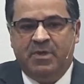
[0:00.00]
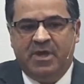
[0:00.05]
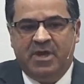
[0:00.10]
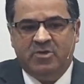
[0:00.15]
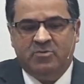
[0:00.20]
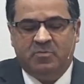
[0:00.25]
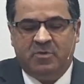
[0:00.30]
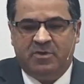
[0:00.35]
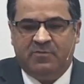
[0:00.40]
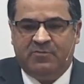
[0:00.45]
For
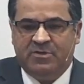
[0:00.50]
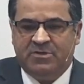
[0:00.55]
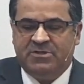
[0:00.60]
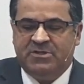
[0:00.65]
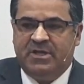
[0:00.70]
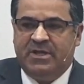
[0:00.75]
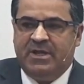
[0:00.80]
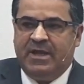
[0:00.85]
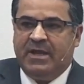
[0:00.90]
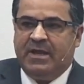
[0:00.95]
you to
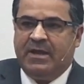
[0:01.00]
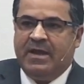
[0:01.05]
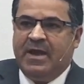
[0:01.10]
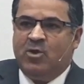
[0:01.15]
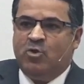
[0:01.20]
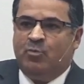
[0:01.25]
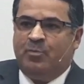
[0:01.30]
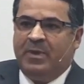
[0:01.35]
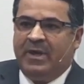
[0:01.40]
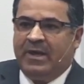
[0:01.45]
deny
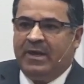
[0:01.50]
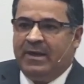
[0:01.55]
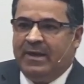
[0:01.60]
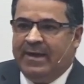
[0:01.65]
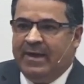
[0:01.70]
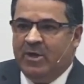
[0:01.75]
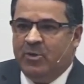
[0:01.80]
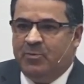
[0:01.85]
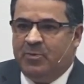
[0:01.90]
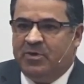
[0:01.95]
yourself,
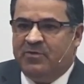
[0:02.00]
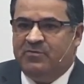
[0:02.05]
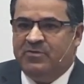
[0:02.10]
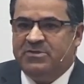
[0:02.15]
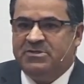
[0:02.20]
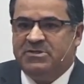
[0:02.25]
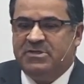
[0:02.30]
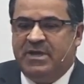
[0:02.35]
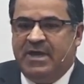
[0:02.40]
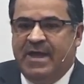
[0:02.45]
for you to
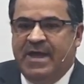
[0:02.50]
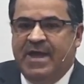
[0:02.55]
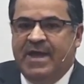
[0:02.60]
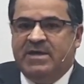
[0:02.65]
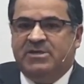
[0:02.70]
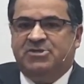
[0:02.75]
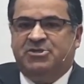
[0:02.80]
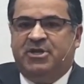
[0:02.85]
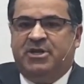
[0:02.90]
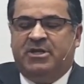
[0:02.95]
deny
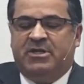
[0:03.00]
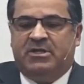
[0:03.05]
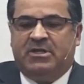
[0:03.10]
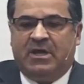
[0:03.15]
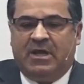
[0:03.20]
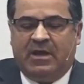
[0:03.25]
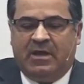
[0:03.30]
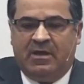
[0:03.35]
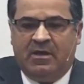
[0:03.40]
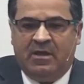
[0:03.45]

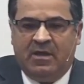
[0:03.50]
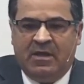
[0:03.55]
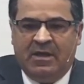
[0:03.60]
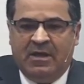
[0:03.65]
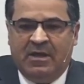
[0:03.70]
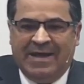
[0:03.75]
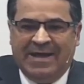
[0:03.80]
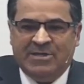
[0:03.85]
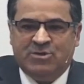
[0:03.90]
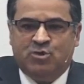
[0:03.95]
sin, and for
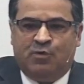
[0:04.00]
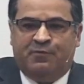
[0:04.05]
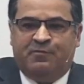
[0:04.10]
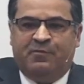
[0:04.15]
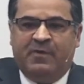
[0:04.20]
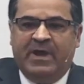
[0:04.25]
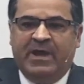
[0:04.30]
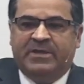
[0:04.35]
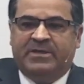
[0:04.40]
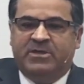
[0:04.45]
you to
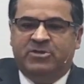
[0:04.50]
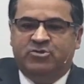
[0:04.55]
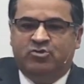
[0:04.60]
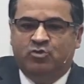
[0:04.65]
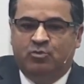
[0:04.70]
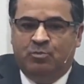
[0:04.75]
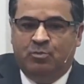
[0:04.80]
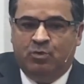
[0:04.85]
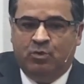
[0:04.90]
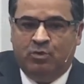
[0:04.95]
reject
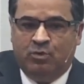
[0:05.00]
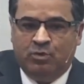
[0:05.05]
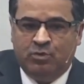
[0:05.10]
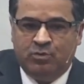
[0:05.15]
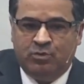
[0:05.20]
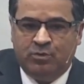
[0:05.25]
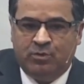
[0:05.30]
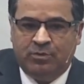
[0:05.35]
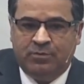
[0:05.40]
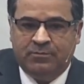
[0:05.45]
the
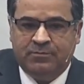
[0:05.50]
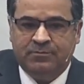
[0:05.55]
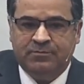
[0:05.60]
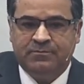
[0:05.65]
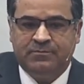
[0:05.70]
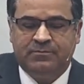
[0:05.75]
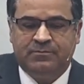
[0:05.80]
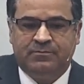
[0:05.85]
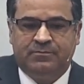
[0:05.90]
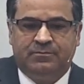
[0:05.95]
offerings of the
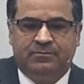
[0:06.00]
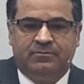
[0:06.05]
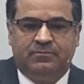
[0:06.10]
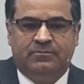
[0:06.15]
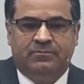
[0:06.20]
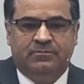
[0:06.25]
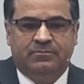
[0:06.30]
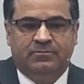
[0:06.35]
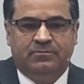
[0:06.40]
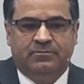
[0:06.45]
world,